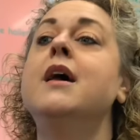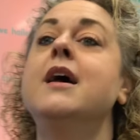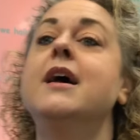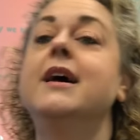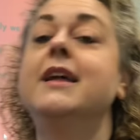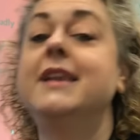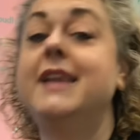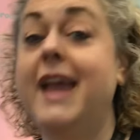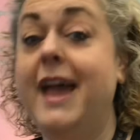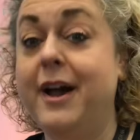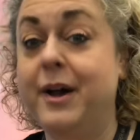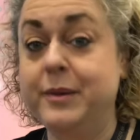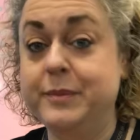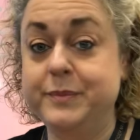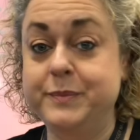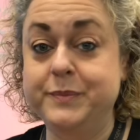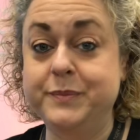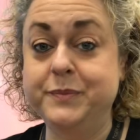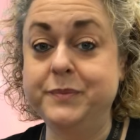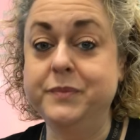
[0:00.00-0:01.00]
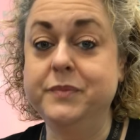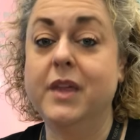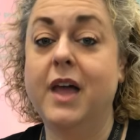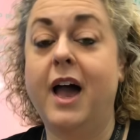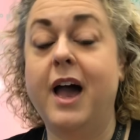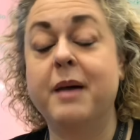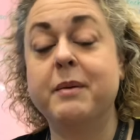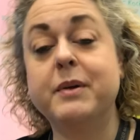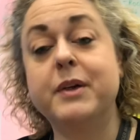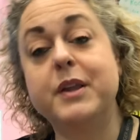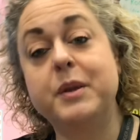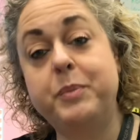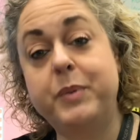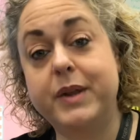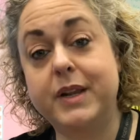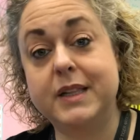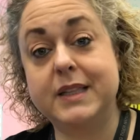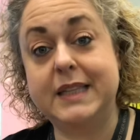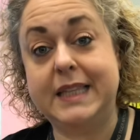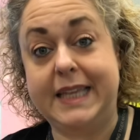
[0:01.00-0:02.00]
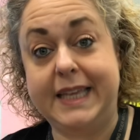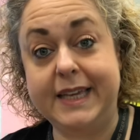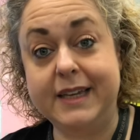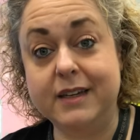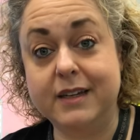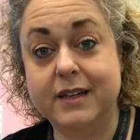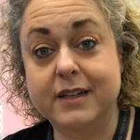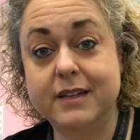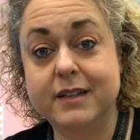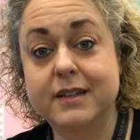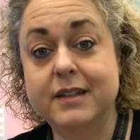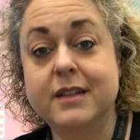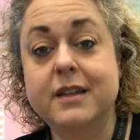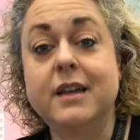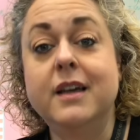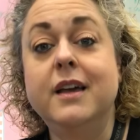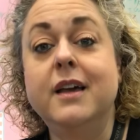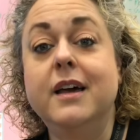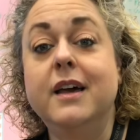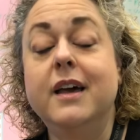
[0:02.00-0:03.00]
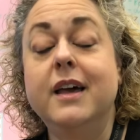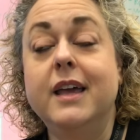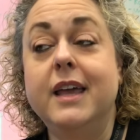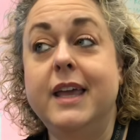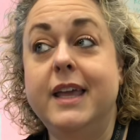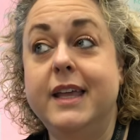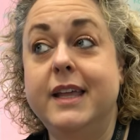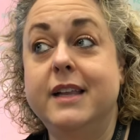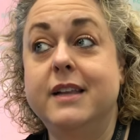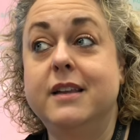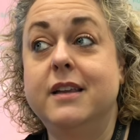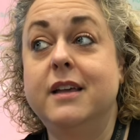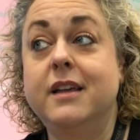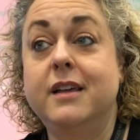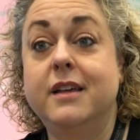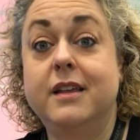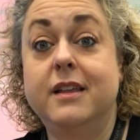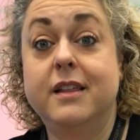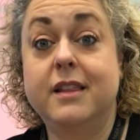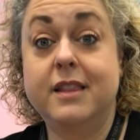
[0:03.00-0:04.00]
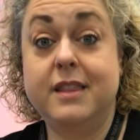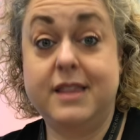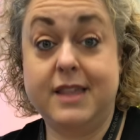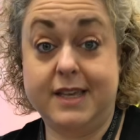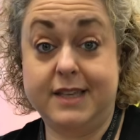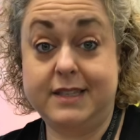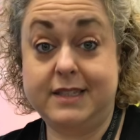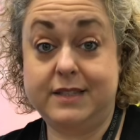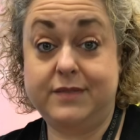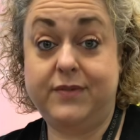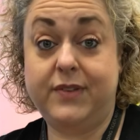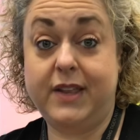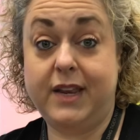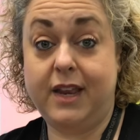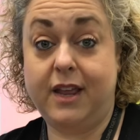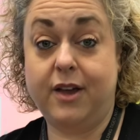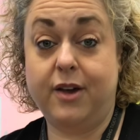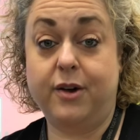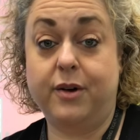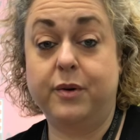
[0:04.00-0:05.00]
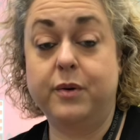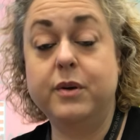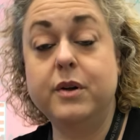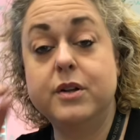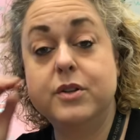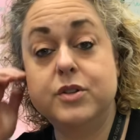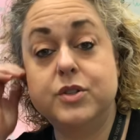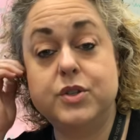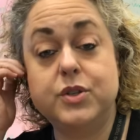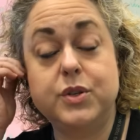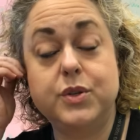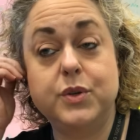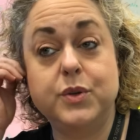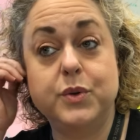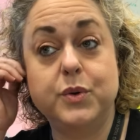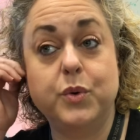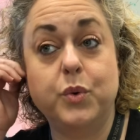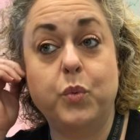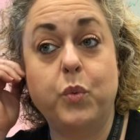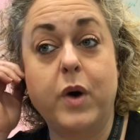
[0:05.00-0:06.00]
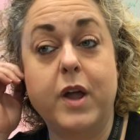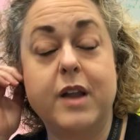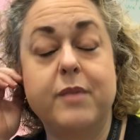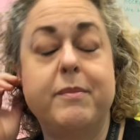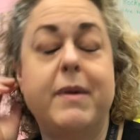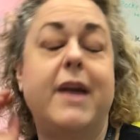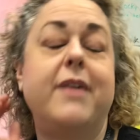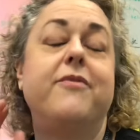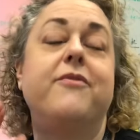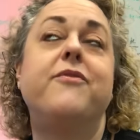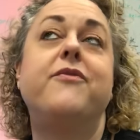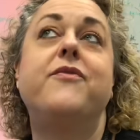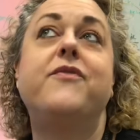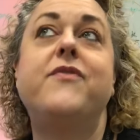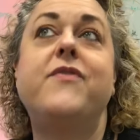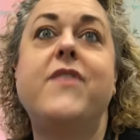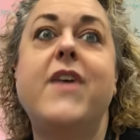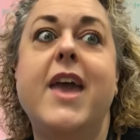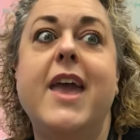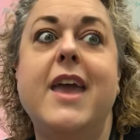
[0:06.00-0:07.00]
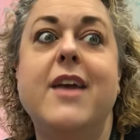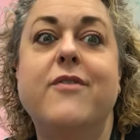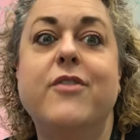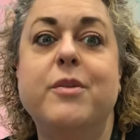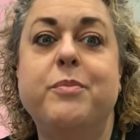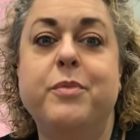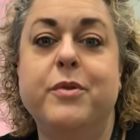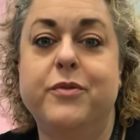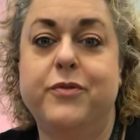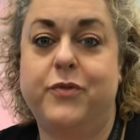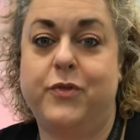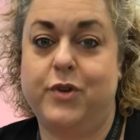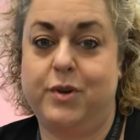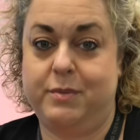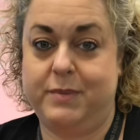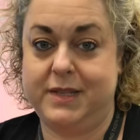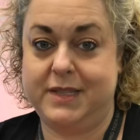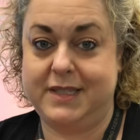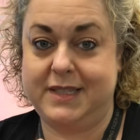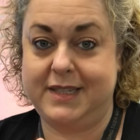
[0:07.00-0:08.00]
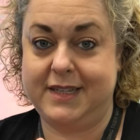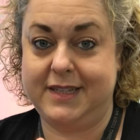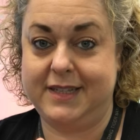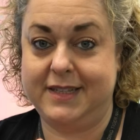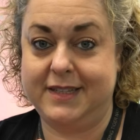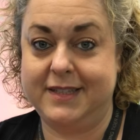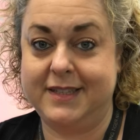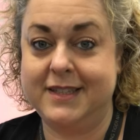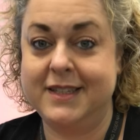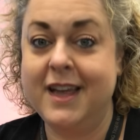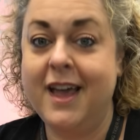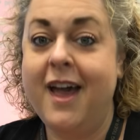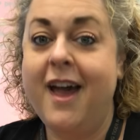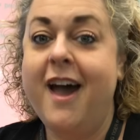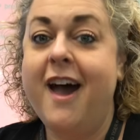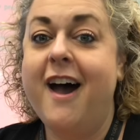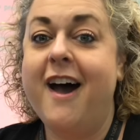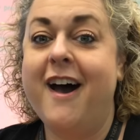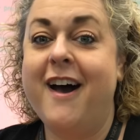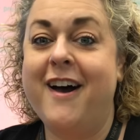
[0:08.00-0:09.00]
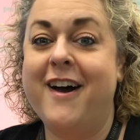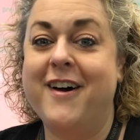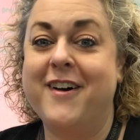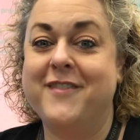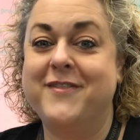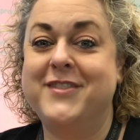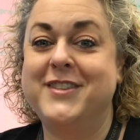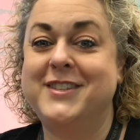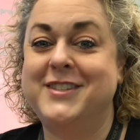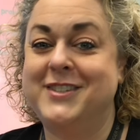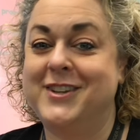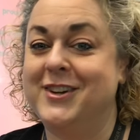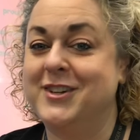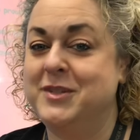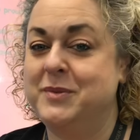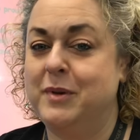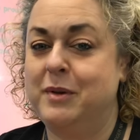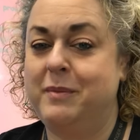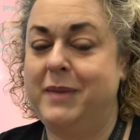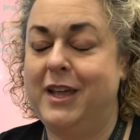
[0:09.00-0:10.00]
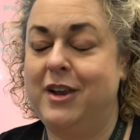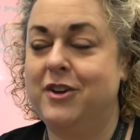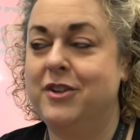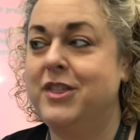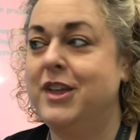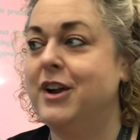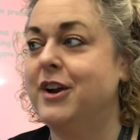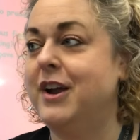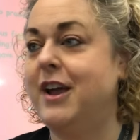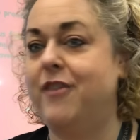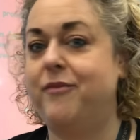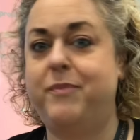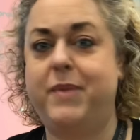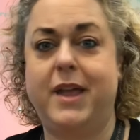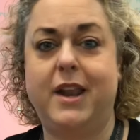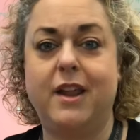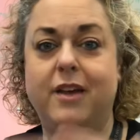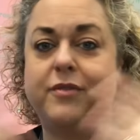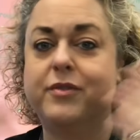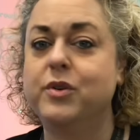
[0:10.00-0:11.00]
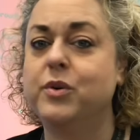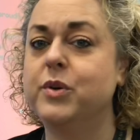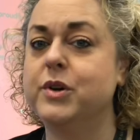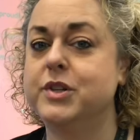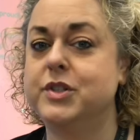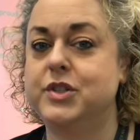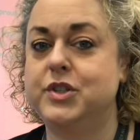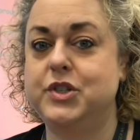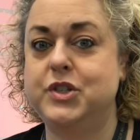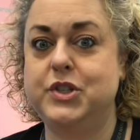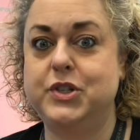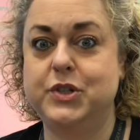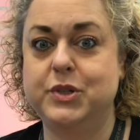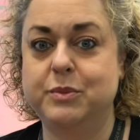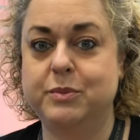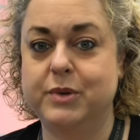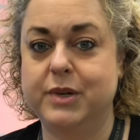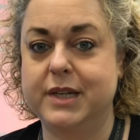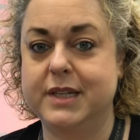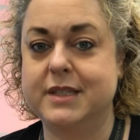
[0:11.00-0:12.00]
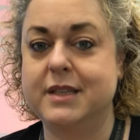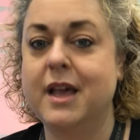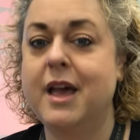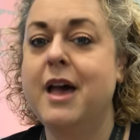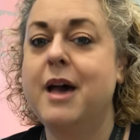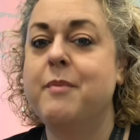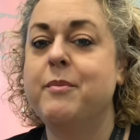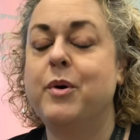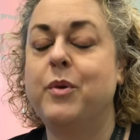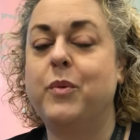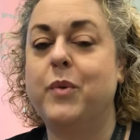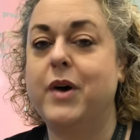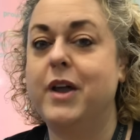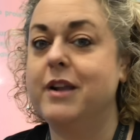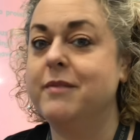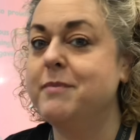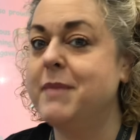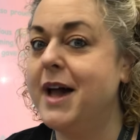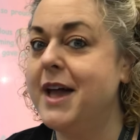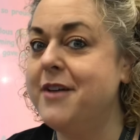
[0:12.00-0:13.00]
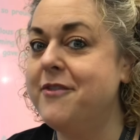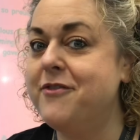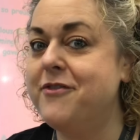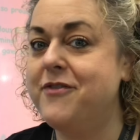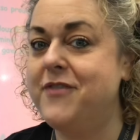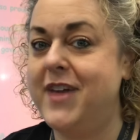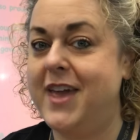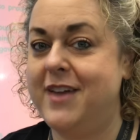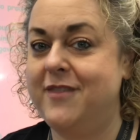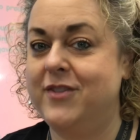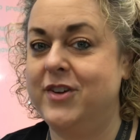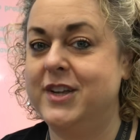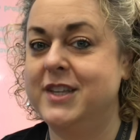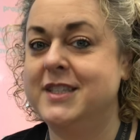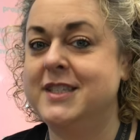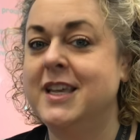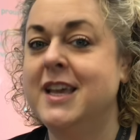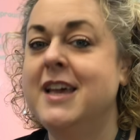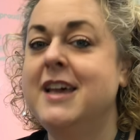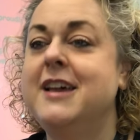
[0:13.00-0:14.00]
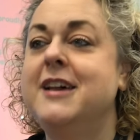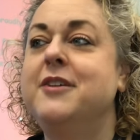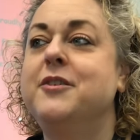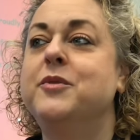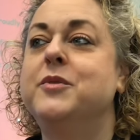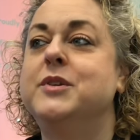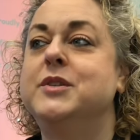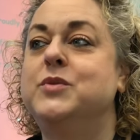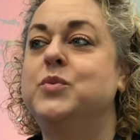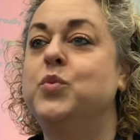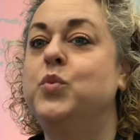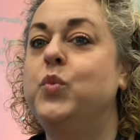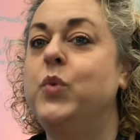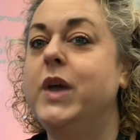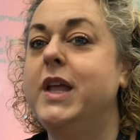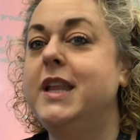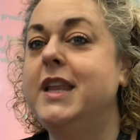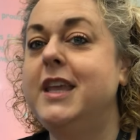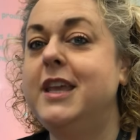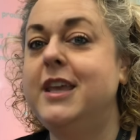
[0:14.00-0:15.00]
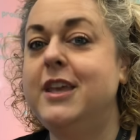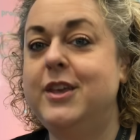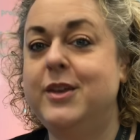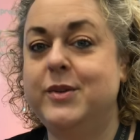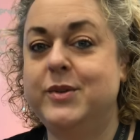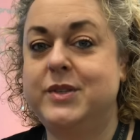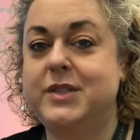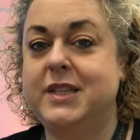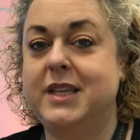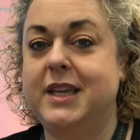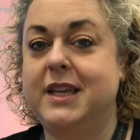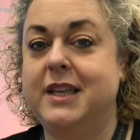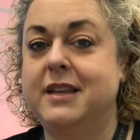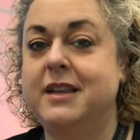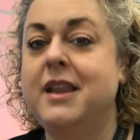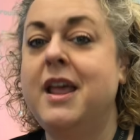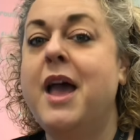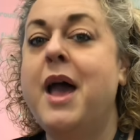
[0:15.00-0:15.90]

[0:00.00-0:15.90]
Now, I'm going to put a link in this video to one of my favorite performances of the Star-Spangled Banner. There have been, of course, numerous, but one of my favorites was Whitney Houston